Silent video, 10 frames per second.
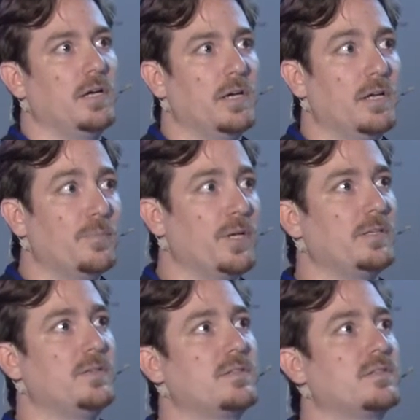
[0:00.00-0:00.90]
Uh,
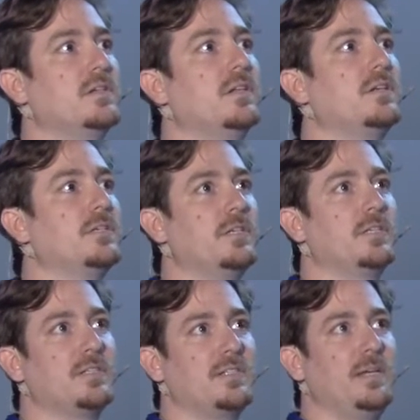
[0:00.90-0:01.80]
but you still are
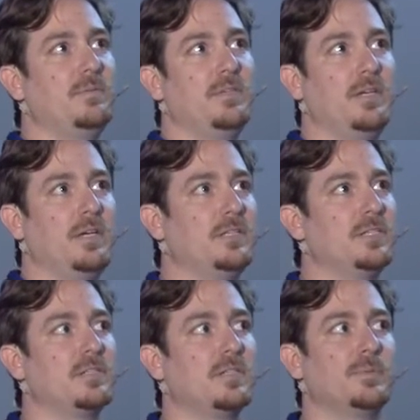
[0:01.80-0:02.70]
doing the same thing
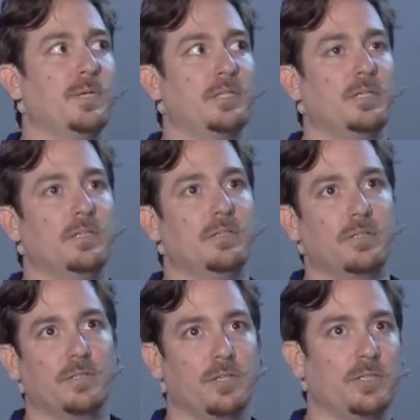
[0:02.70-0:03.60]
just automatically.
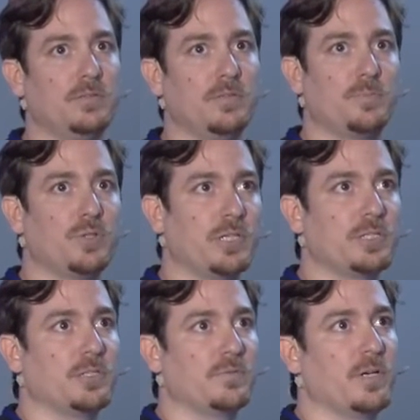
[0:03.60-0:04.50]
You're going into a
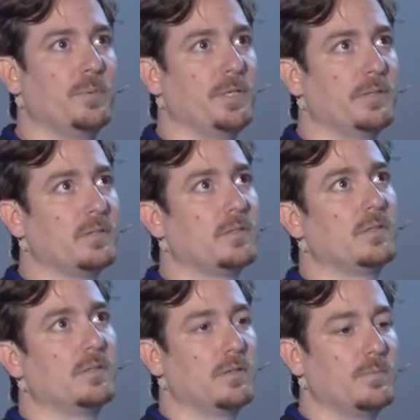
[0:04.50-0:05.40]
production environment,
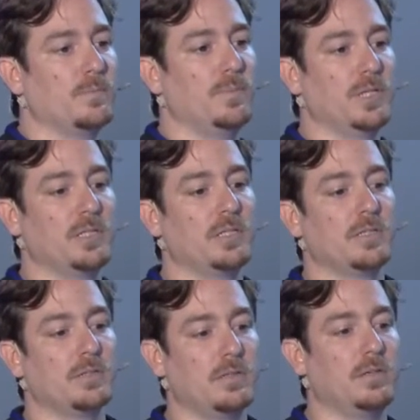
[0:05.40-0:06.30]

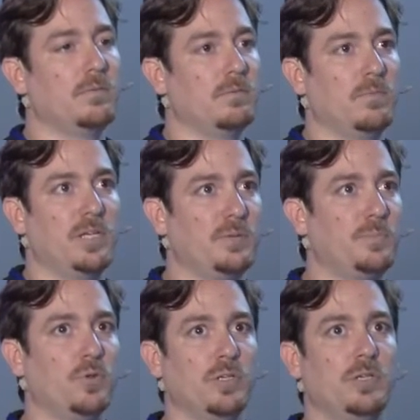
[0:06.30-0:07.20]
building
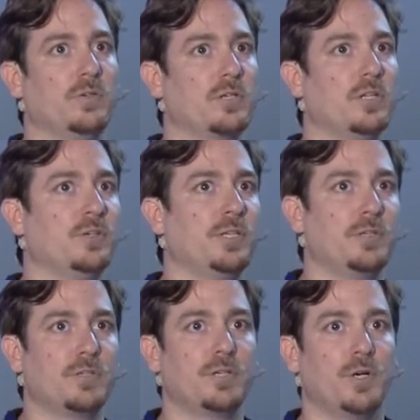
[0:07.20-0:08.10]
git pooling or cloning
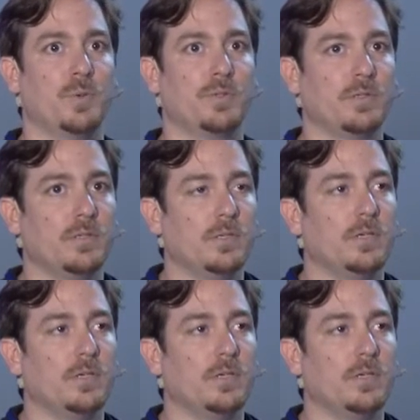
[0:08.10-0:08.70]
your code,